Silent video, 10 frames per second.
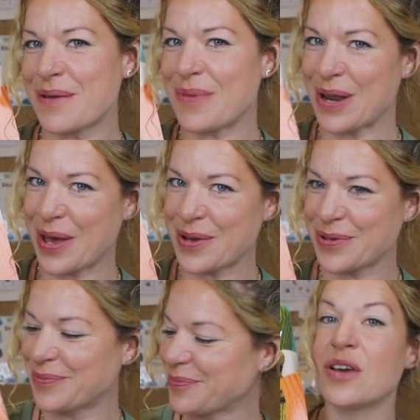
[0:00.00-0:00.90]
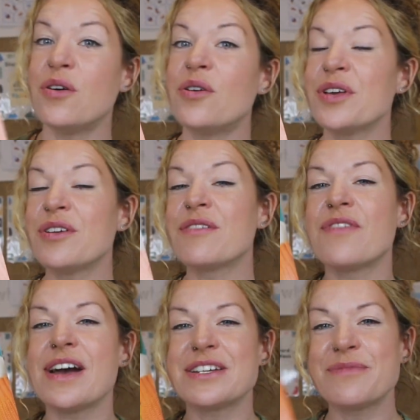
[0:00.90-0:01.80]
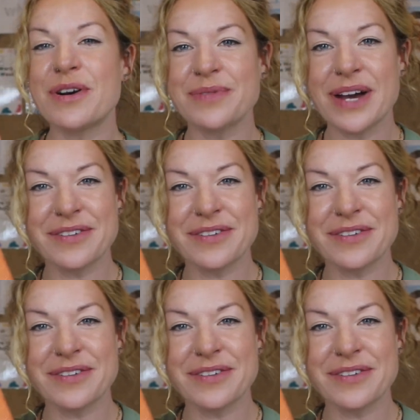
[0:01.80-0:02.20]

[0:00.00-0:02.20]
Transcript: below. Or you can find it worldwide